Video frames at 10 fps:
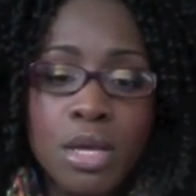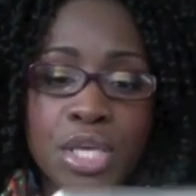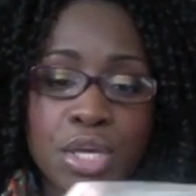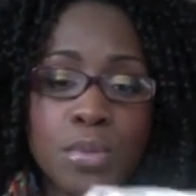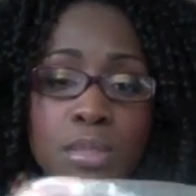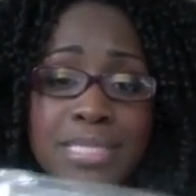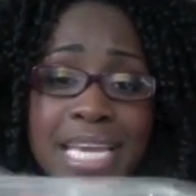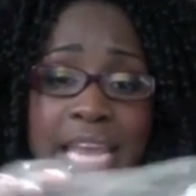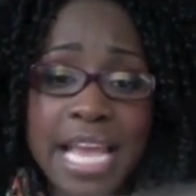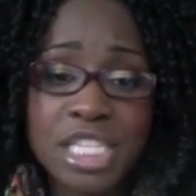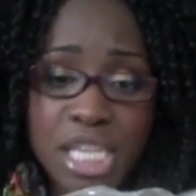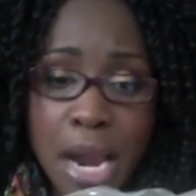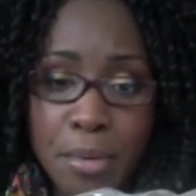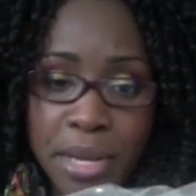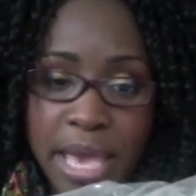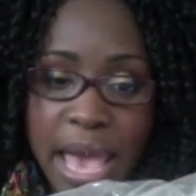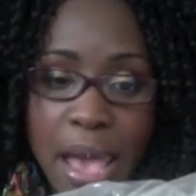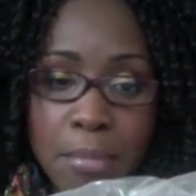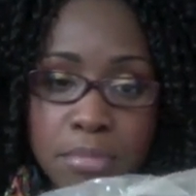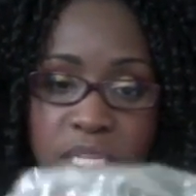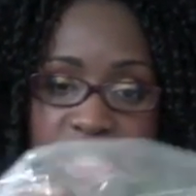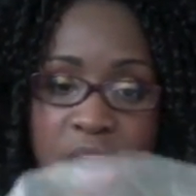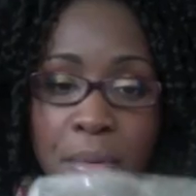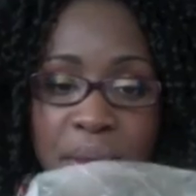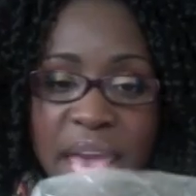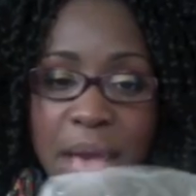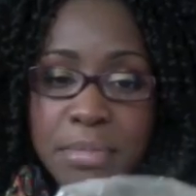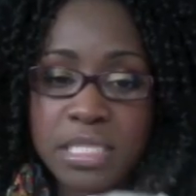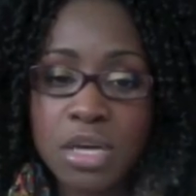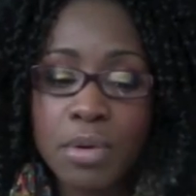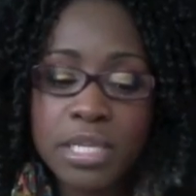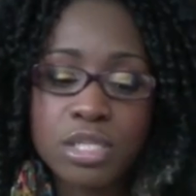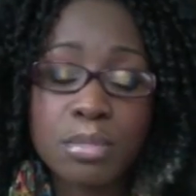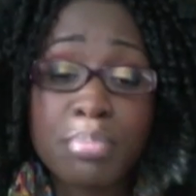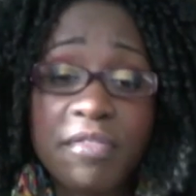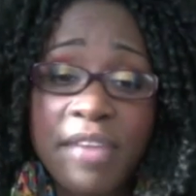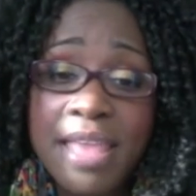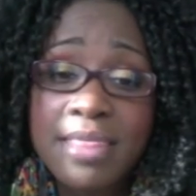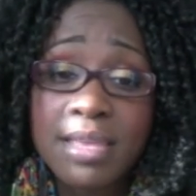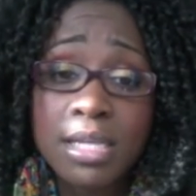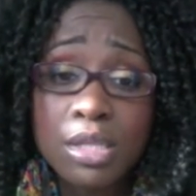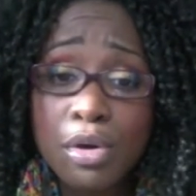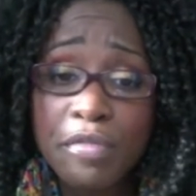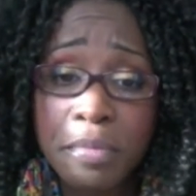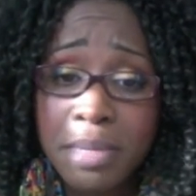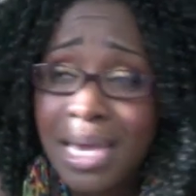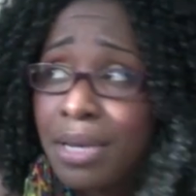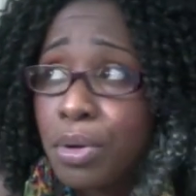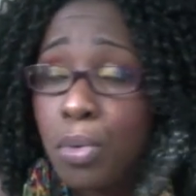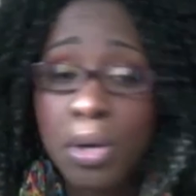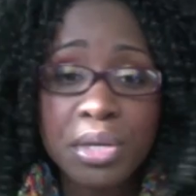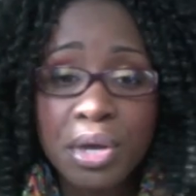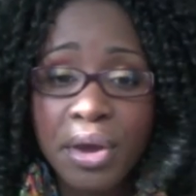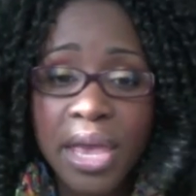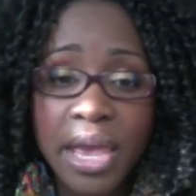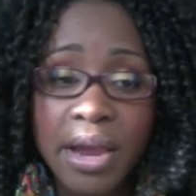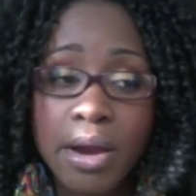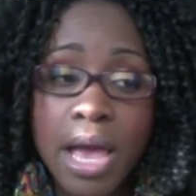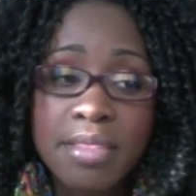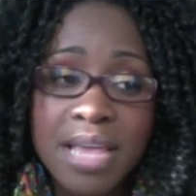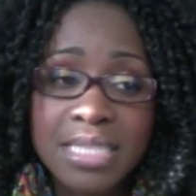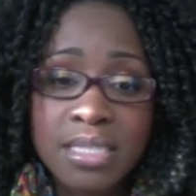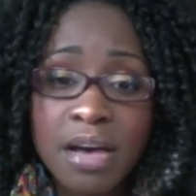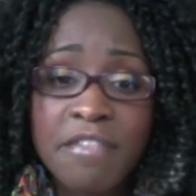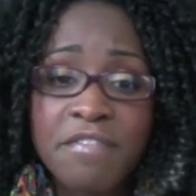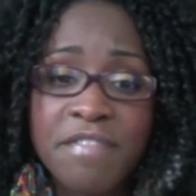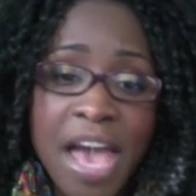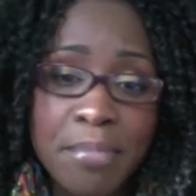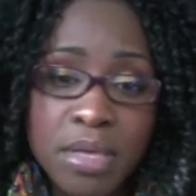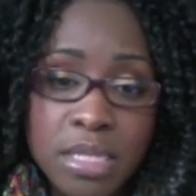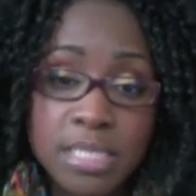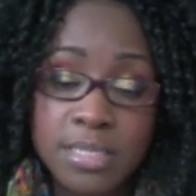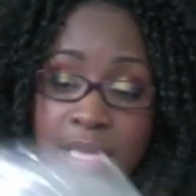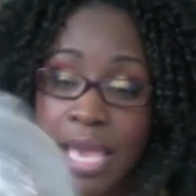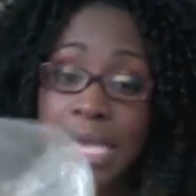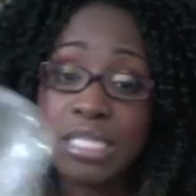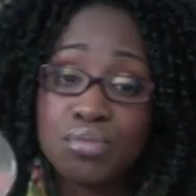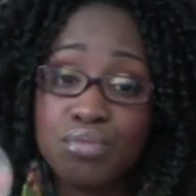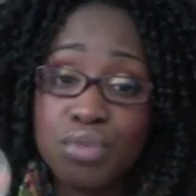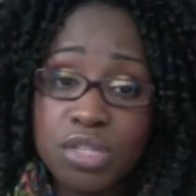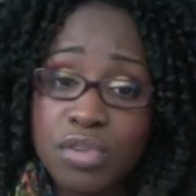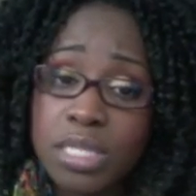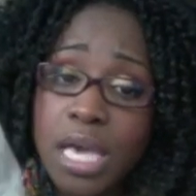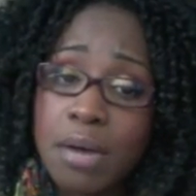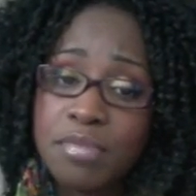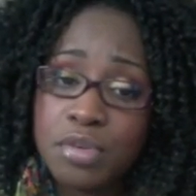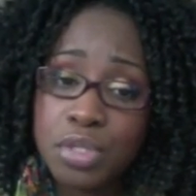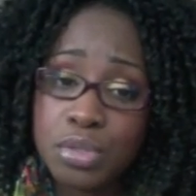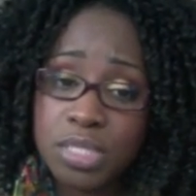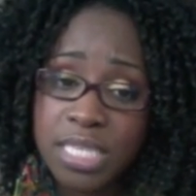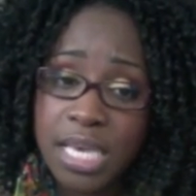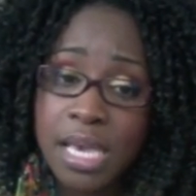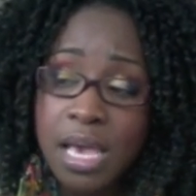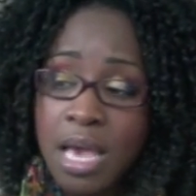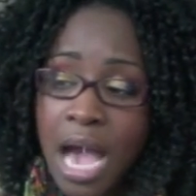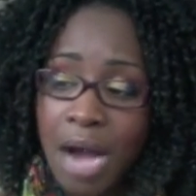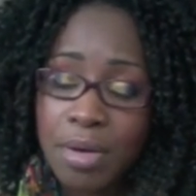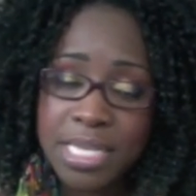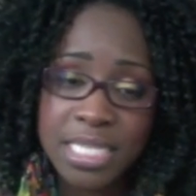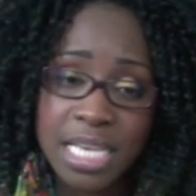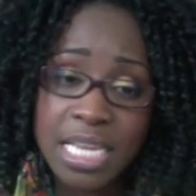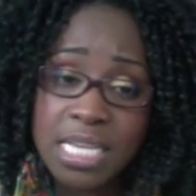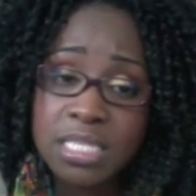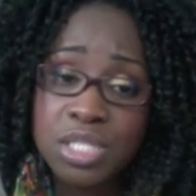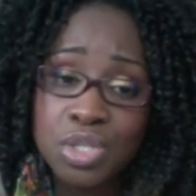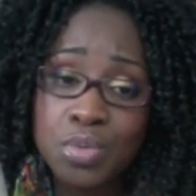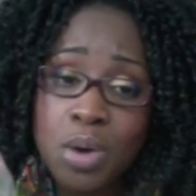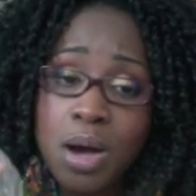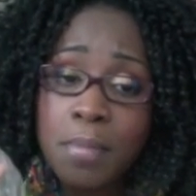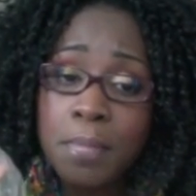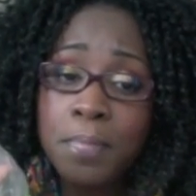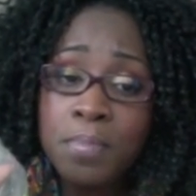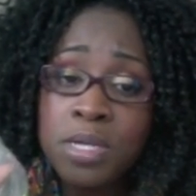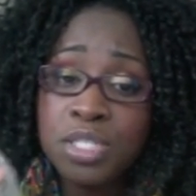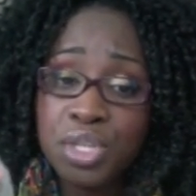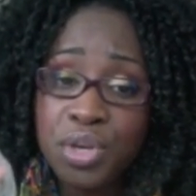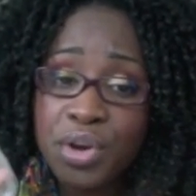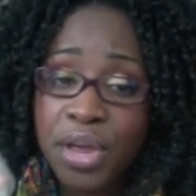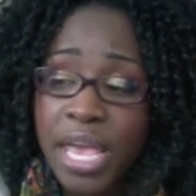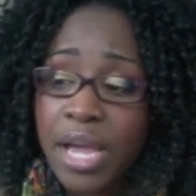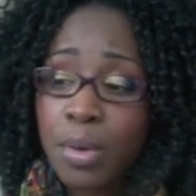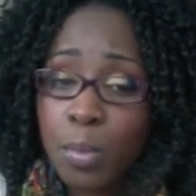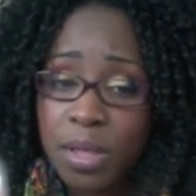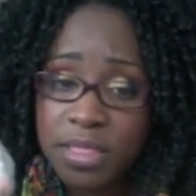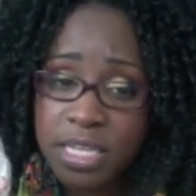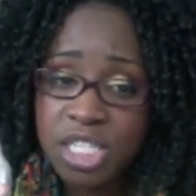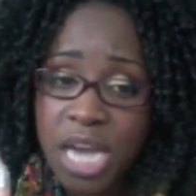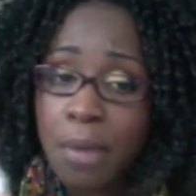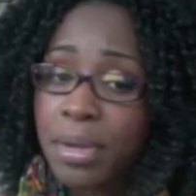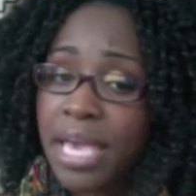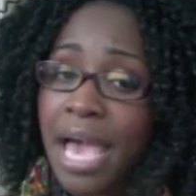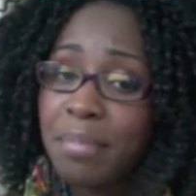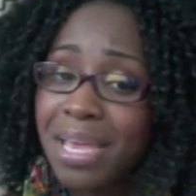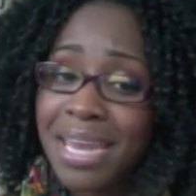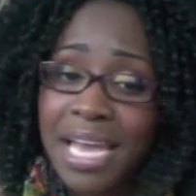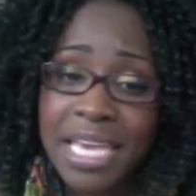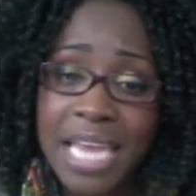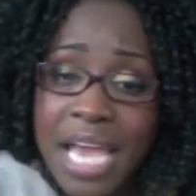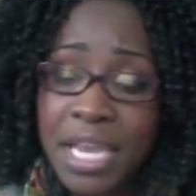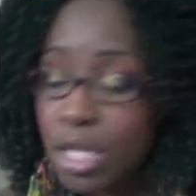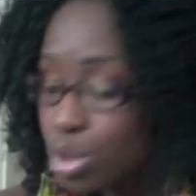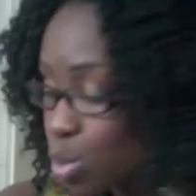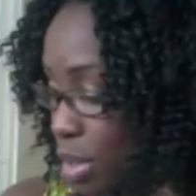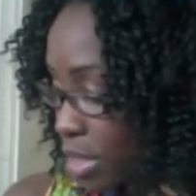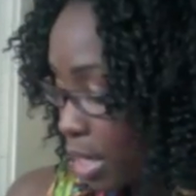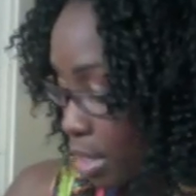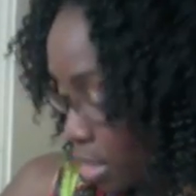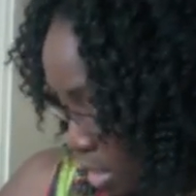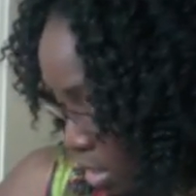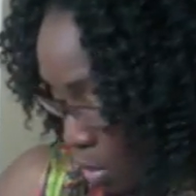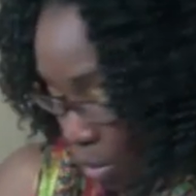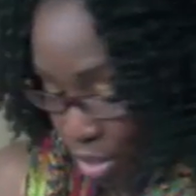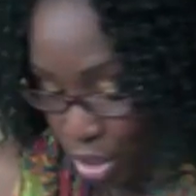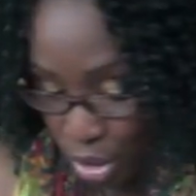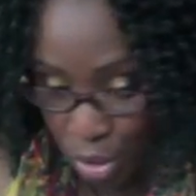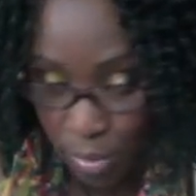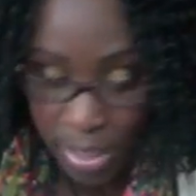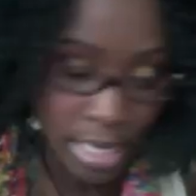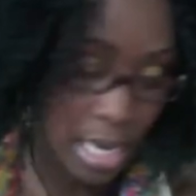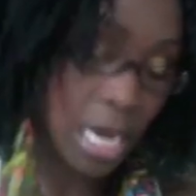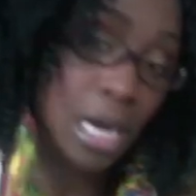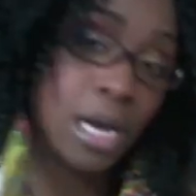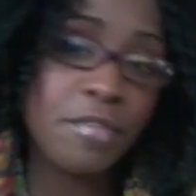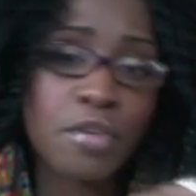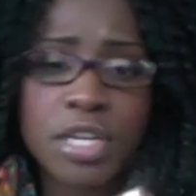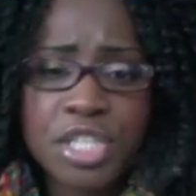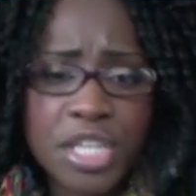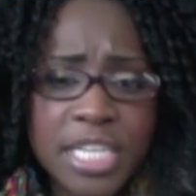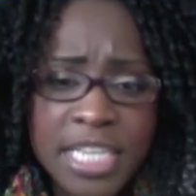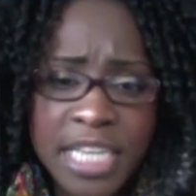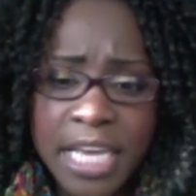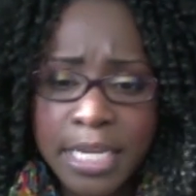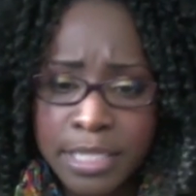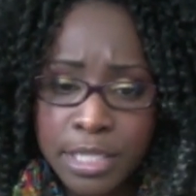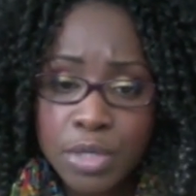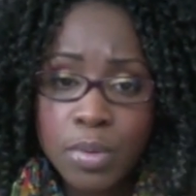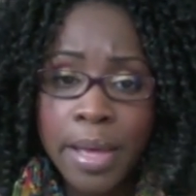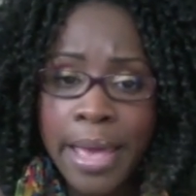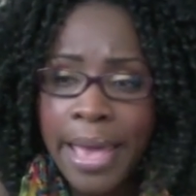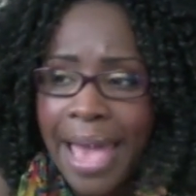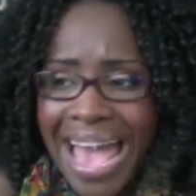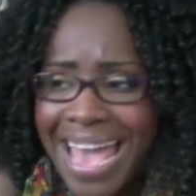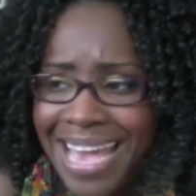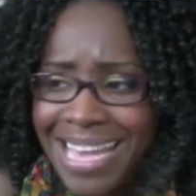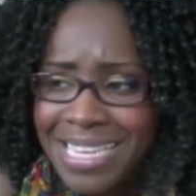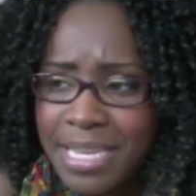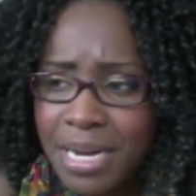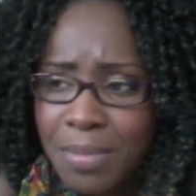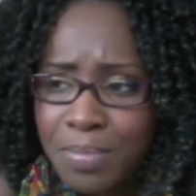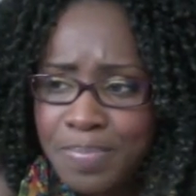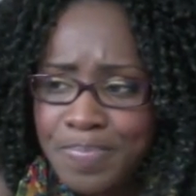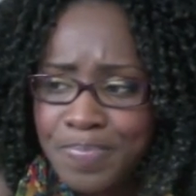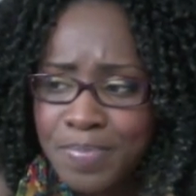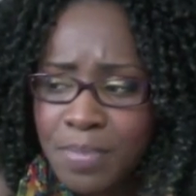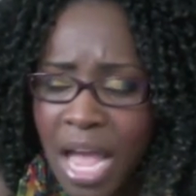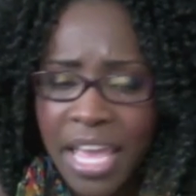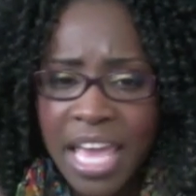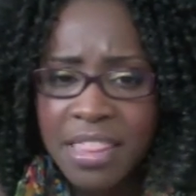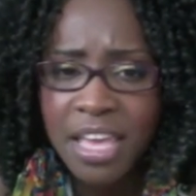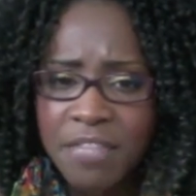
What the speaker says: You will need a shower cap. The shower cap is going to prevent the glue from getting on your hair, and that's a fabulous thing. It's really, really helpful. You'll see how easy it is to do your hair with the shower cap and not get any glue on there when you're doing it. Of course, you're going to need glue, and I can't think